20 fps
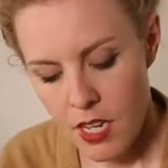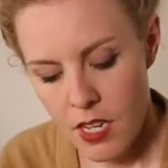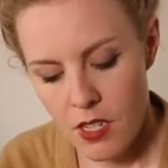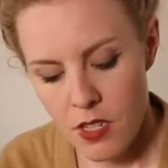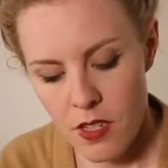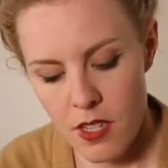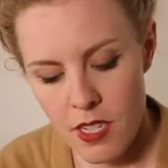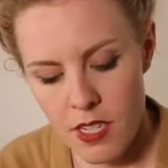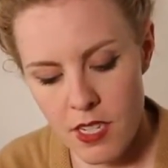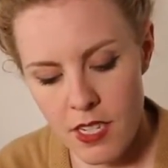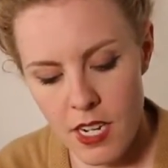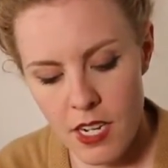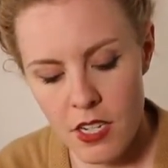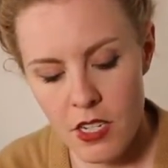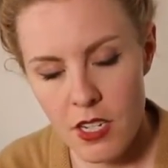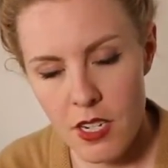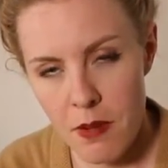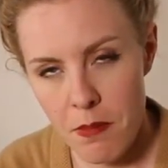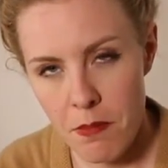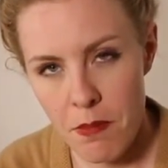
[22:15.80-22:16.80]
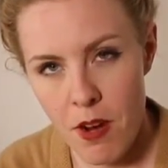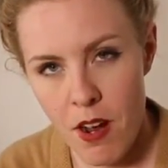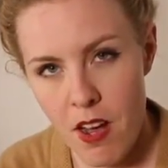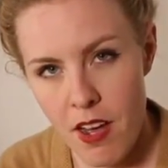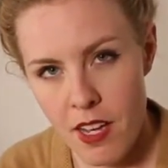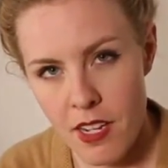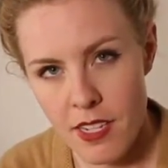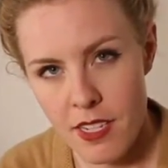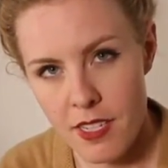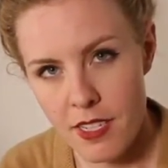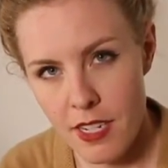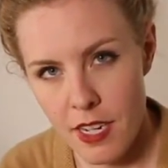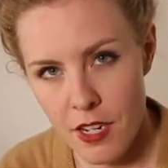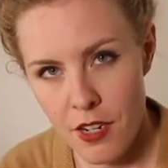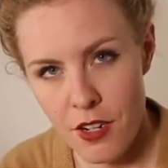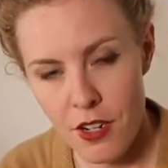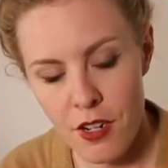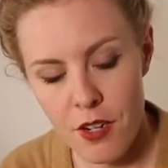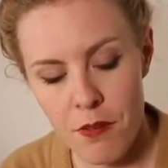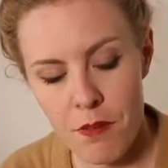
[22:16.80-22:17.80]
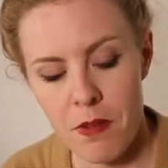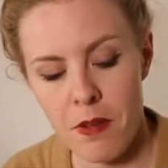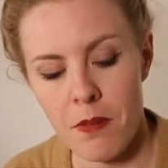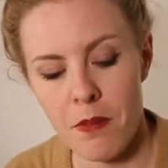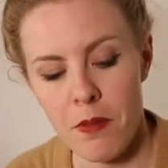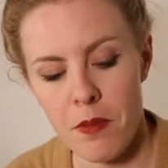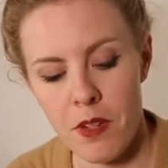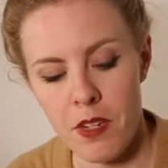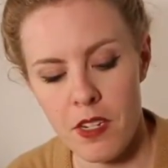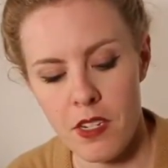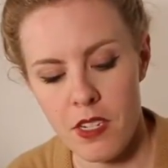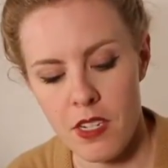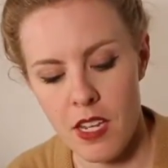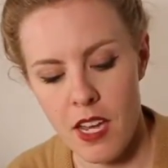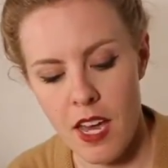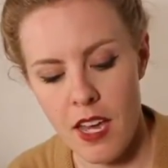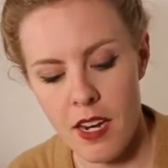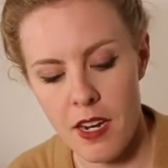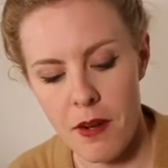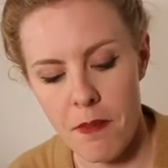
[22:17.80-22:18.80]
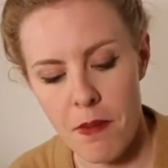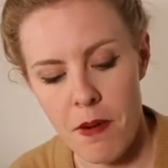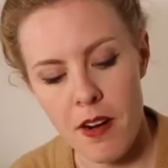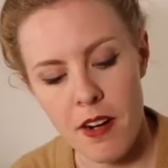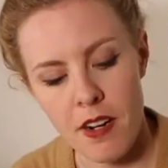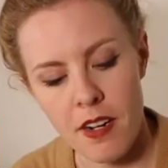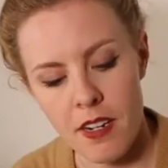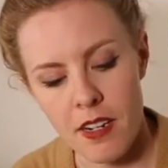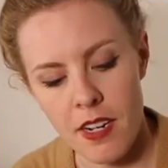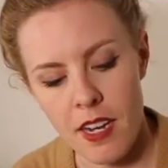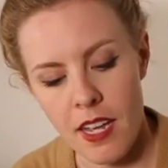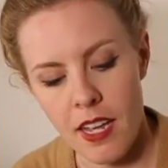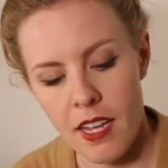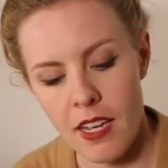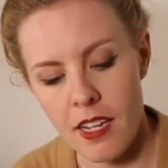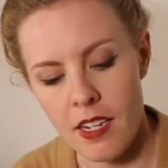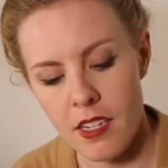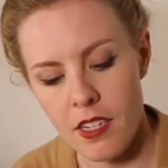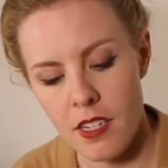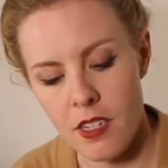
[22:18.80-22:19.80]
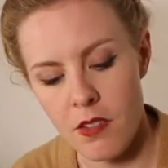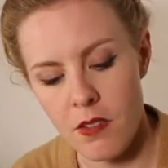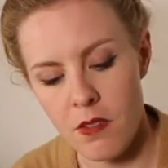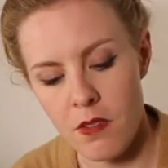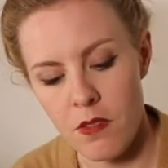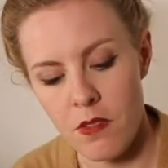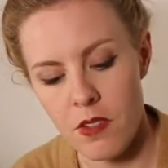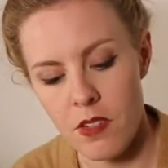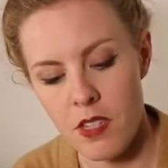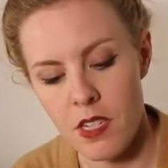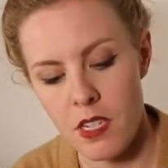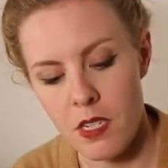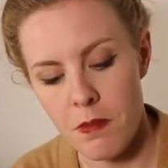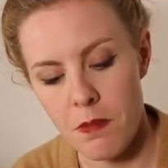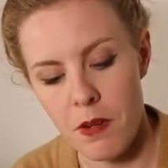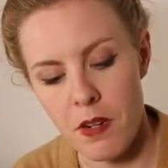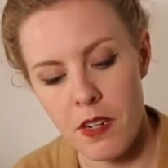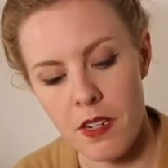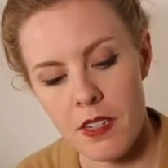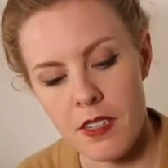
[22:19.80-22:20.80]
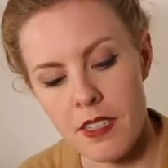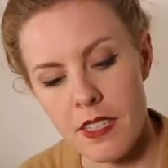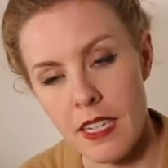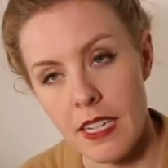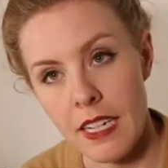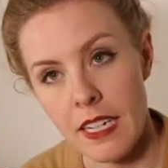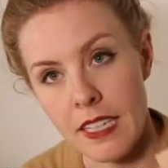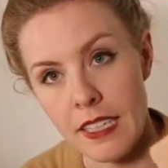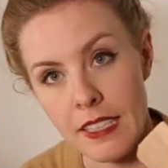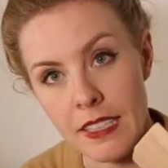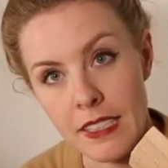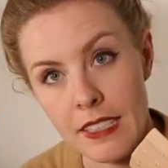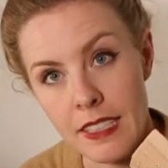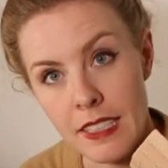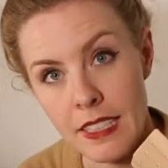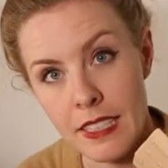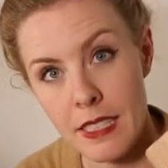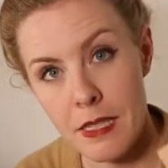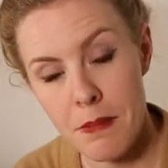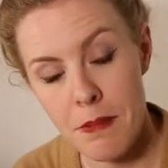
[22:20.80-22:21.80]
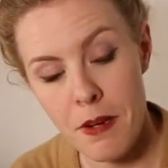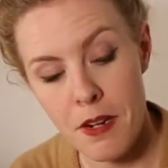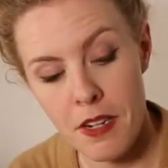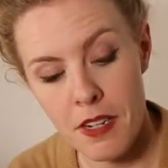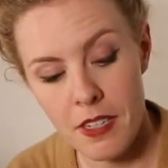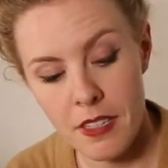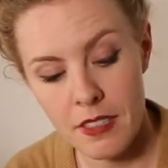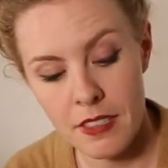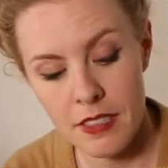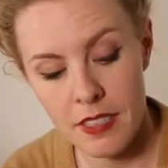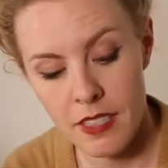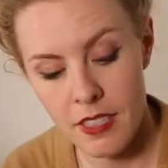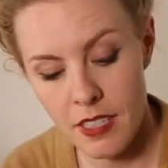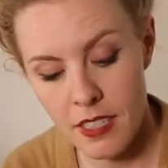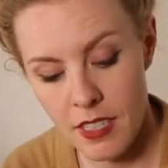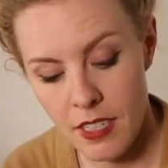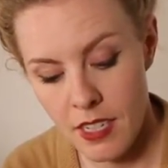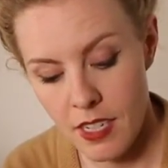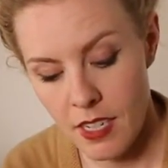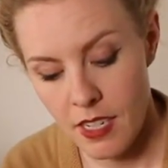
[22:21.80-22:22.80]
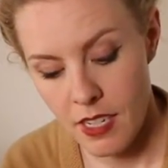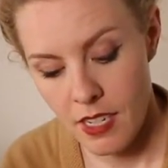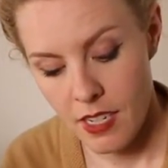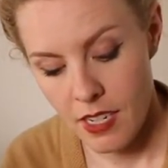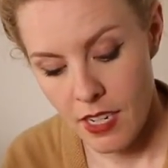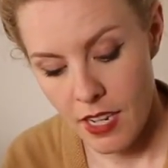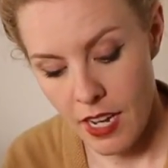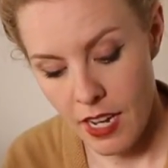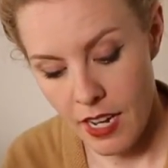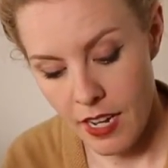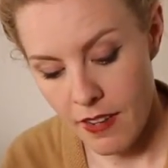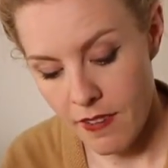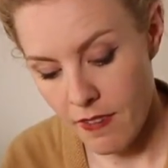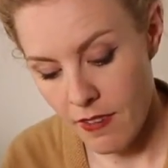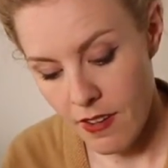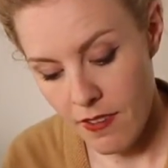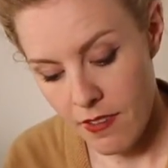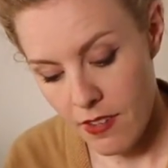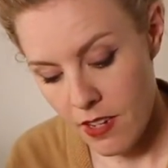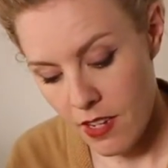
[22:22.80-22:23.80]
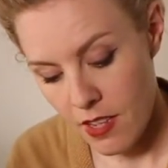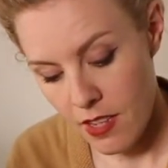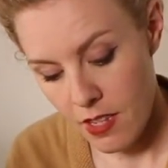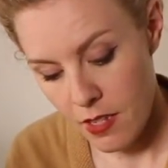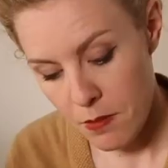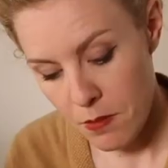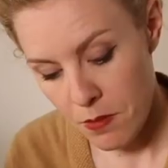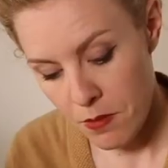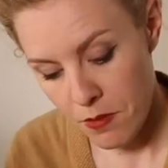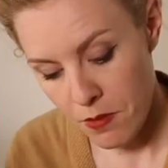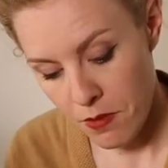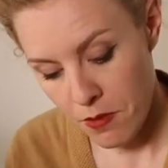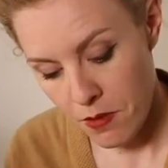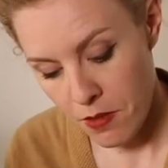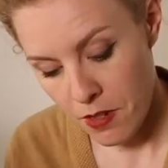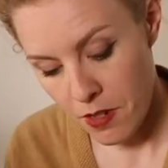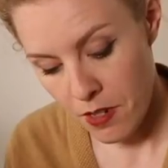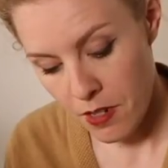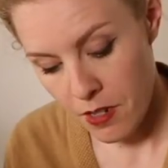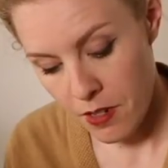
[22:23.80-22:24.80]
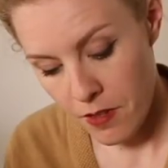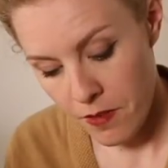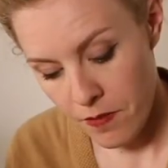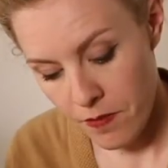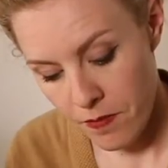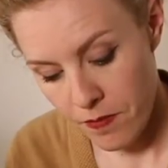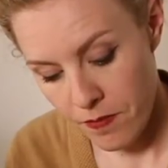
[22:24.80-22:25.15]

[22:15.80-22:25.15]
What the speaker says: So this is actually a bra extender, but I'm going to cut it apart and use this part and this part. I have never done this before,